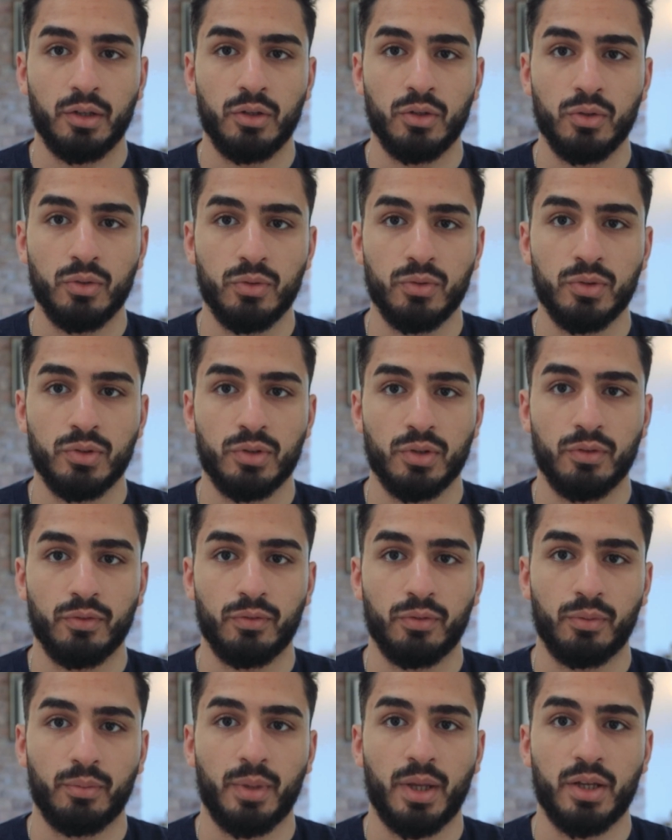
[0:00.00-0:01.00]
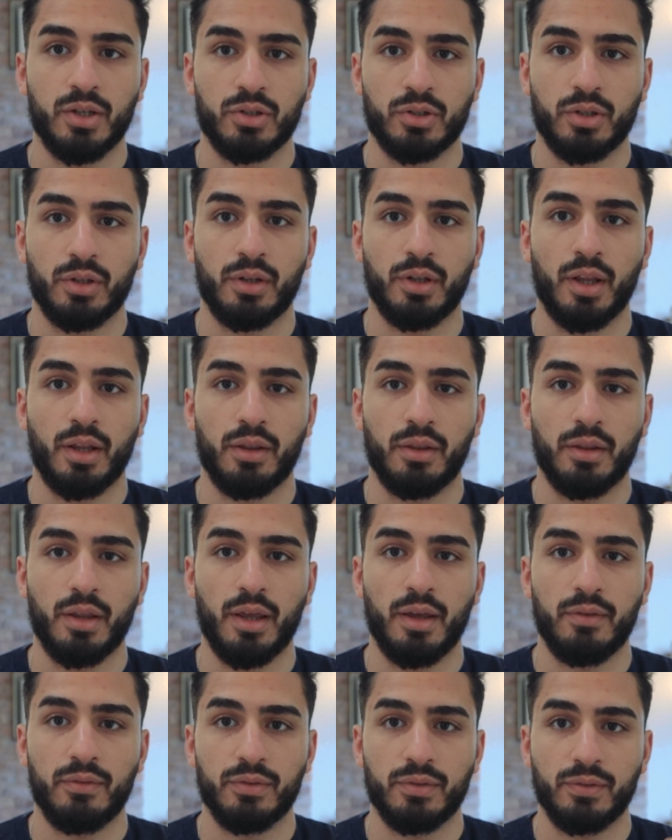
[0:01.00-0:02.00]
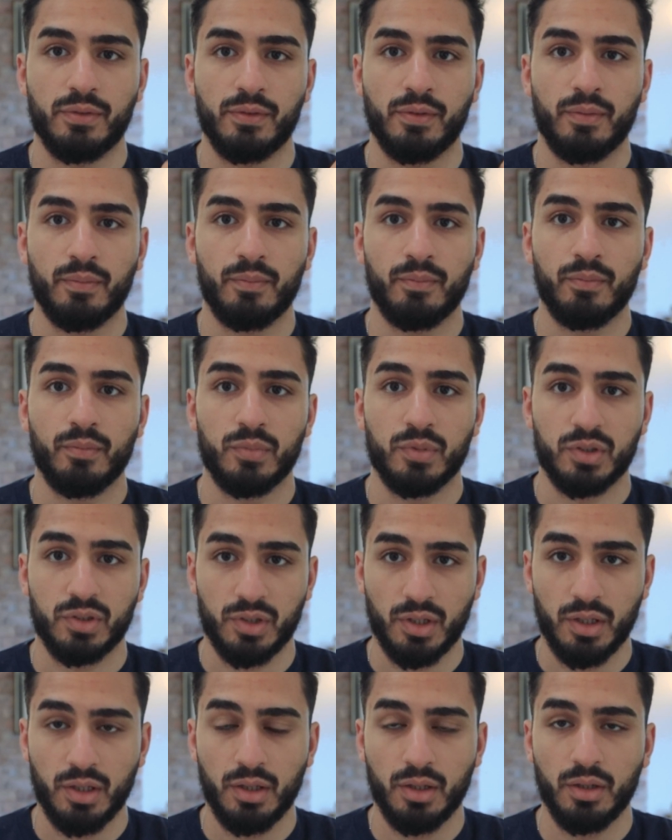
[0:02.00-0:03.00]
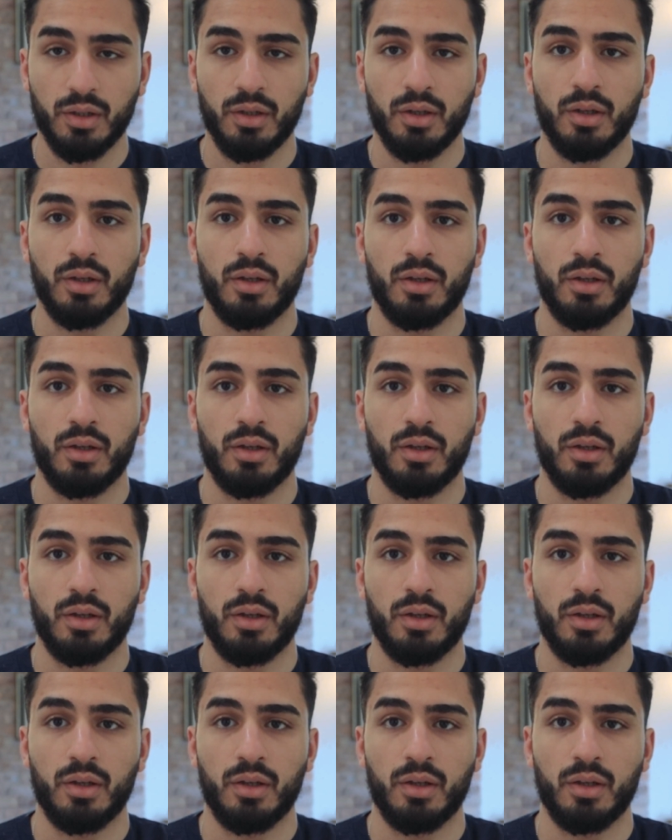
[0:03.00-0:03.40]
use information that they've seen,